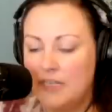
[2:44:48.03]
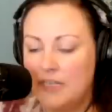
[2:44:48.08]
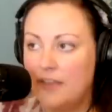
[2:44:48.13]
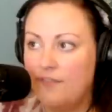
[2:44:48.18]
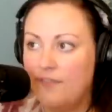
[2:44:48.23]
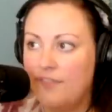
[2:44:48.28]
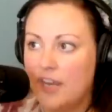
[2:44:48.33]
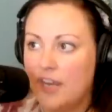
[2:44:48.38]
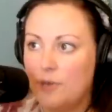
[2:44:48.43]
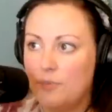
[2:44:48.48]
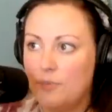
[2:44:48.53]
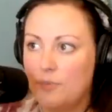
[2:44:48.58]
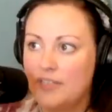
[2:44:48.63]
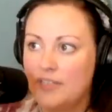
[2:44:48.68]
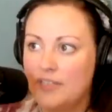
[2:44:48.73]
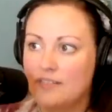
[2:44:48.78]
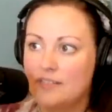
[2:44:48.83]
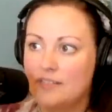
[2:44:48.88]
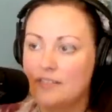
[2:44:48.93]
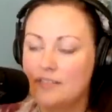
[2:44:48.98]
mean, if the
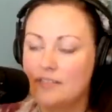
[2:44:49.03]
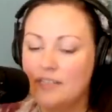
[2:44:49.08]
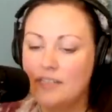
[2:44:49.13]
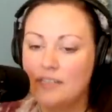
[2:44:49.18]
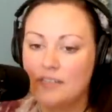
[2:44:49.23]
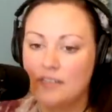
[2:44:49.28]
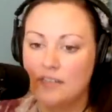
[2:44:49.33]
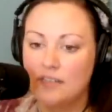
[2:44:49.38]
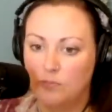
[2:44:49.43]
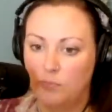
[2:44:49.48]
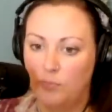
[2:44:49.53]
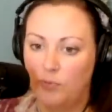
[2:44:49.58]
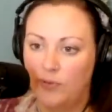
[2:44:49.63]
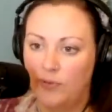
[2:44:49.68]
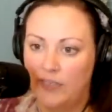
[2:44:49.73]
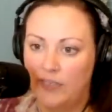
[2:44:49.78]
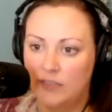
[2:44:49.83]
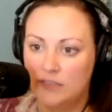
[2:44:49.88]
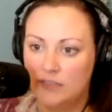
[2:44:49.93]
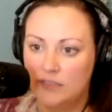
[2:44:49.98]
airplane seat is
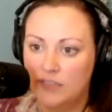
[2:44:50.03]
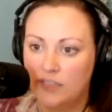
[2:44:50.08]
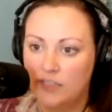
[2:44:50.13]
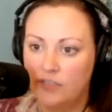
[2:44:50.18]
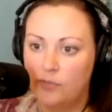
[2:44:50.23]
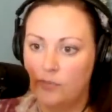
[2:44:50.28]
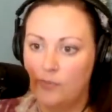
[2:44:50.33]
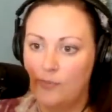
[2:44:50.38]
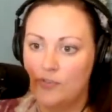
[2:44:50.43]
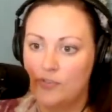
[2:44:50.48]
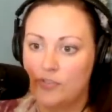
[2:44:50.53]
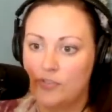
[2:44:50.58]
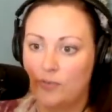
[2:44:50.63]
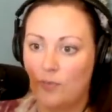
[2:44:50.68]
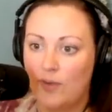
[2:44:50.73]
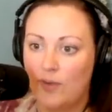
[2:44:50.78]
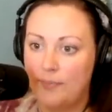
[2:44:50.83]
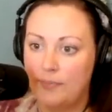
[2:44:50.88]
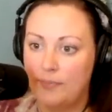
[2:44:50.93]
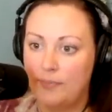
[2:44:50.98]
buoyant and you're supposed to
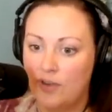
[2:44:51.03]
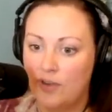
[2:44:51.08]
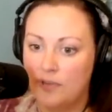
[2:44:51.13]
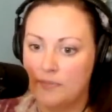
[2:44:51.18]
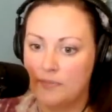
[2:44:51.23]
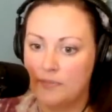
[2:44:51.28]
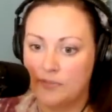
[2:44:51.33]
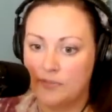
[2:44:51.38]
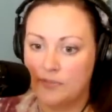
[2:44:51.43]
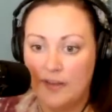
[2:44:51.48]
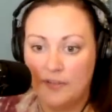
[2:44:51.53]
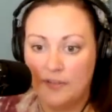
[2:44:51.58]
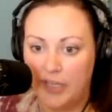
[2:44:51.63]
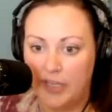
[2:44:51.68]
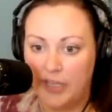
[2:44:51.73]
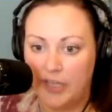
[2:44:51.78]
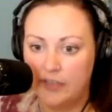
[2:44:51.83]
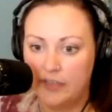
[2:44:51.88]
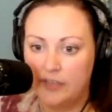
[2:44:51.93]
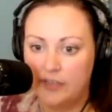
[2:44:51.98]
wrap your arms around
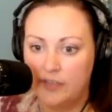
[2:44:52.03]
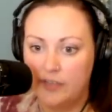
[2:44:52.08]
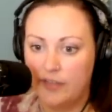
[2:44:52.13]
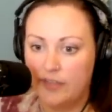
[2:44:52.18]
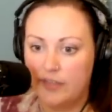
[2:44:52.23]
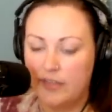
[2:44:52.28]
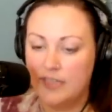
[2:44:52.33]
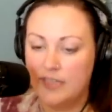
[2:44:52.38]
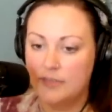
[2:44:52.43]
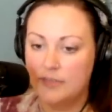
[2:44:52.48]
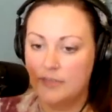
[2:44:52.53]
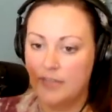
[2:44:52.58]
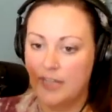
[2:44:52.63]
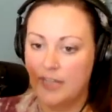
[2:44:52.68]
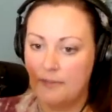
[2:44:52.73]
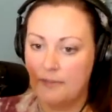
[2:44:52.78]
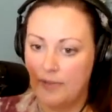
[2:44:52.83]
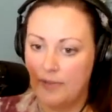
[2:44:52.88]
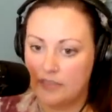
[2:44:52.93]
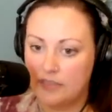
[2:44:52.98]
it, you'd think the
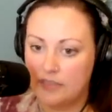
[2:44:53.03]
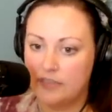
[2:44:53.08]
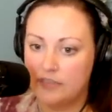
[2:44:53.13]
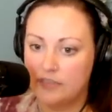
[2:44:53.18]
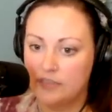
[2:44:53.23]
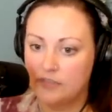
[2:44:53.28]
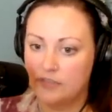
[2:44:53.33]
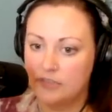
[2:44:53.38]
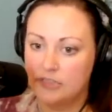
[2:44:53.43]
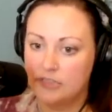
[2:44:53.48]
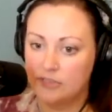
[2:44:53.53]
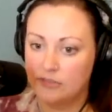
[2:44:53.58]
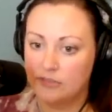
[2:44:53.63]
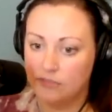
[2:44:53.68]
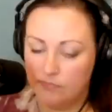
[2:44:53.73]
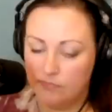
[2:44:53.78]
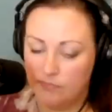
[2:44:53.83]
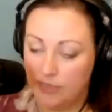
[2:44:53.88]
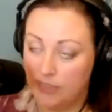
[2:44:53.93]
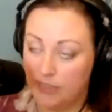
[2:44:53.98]
black box could do it
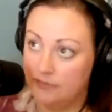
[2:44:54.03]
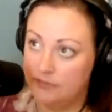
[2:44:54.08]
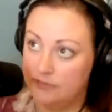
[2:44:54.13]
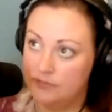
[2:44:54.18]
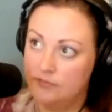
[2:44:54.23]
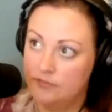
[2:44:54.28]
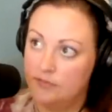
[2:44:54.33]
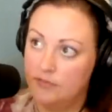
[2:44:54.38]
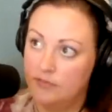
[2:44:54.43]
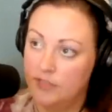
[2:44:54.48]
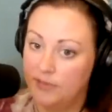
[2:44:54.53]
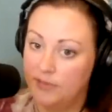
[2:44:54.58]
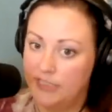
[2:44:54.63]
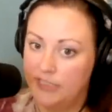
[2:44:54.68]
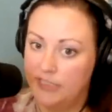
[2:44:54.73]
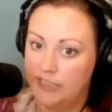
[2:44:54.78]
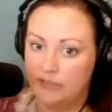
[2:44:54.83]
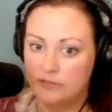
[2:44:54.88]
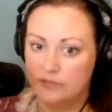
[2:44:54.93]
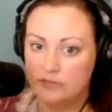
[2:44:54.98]
too, but what do
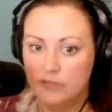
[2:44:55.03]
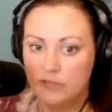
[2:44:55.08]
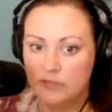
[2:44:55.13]
I know?